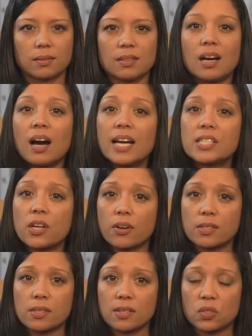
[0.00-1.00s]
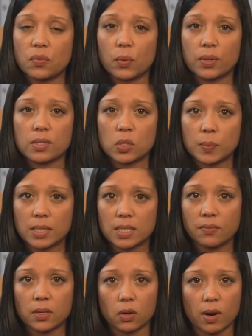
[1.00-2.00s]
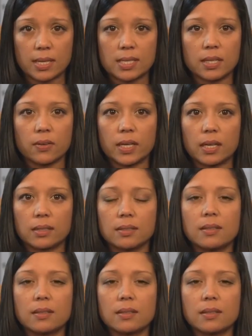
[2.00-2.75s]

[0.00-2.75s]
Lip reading: The ITAR sets forth specific criteria